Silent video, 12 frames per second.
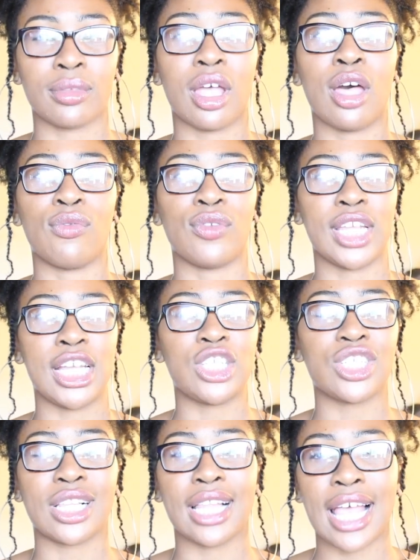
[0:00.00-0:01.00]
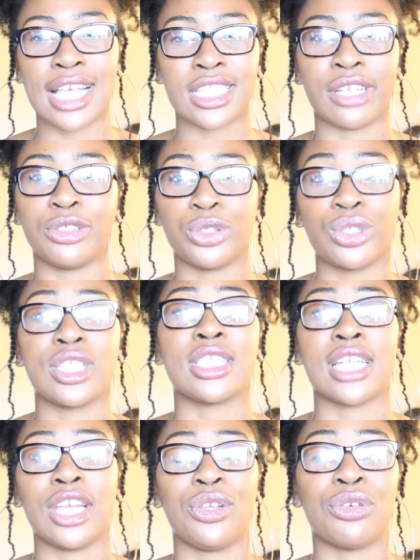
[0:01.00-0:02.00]
of each class at Georgia
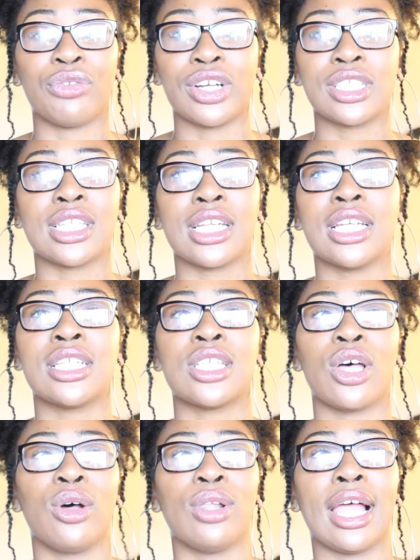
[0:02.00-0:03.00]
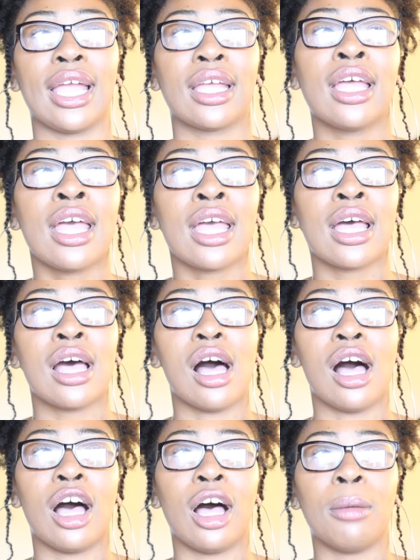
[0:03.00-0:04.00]
State University. So like,
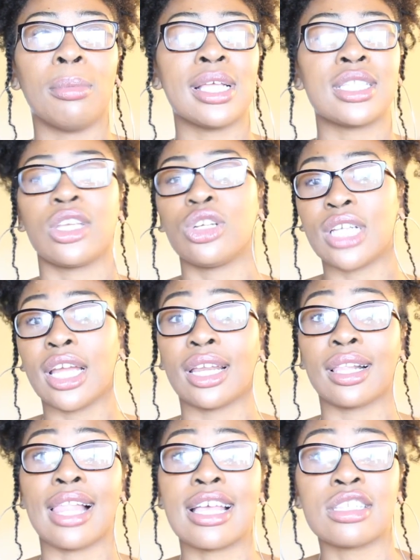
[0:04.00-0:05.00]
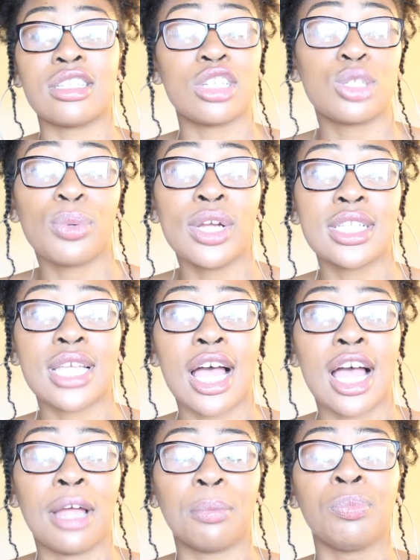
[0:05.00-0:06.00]
um, let's say you're taking a class in the
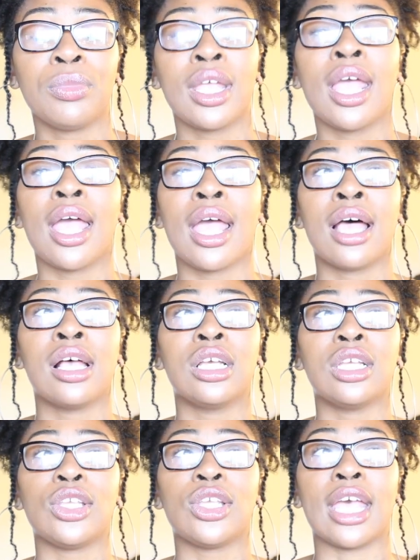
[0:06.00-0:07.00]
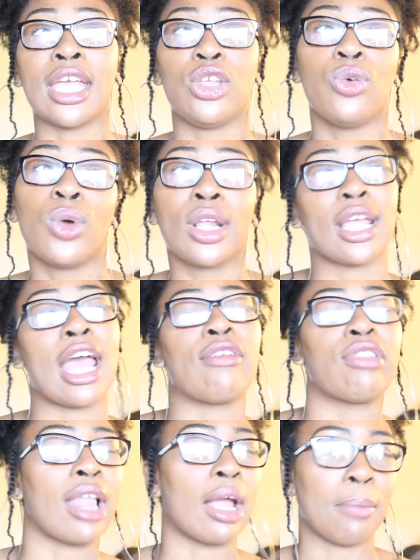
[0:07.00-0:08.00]
springtime, and you want to
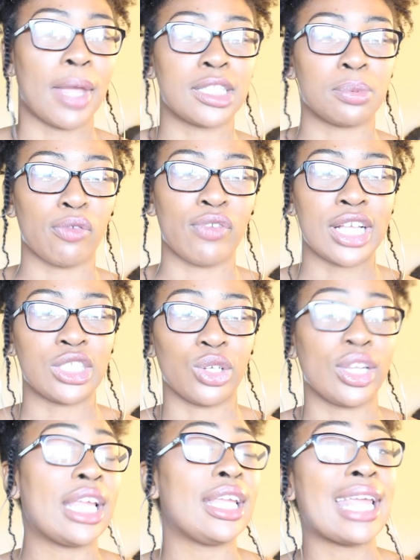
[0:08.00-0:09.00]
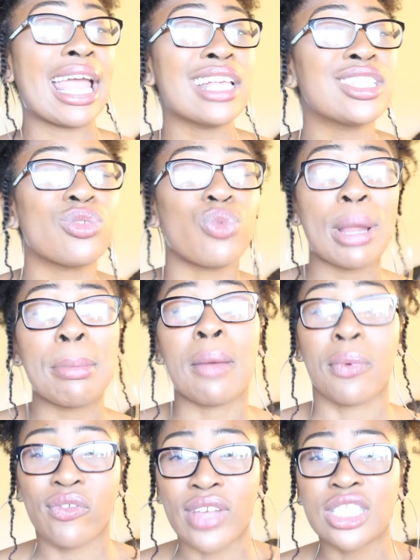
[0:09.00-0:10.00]
have like best professor yes rate my
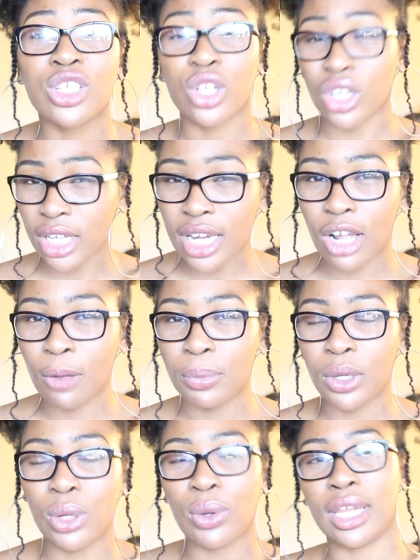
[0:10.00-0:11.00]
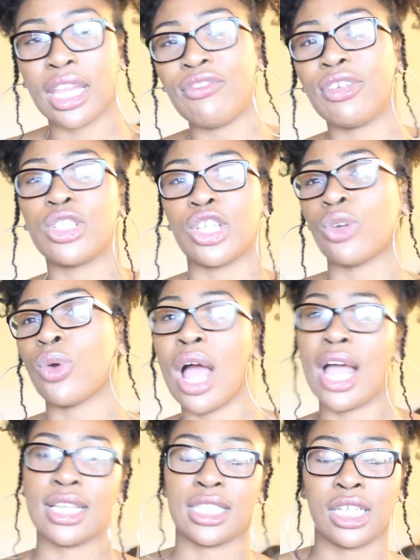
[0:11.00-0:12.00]
professor could help you and give you a general
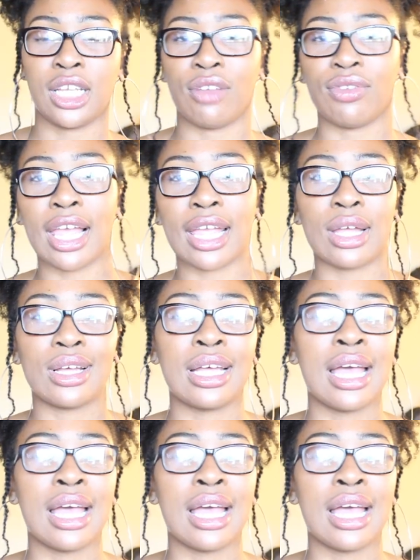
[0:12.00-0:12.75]
idea of like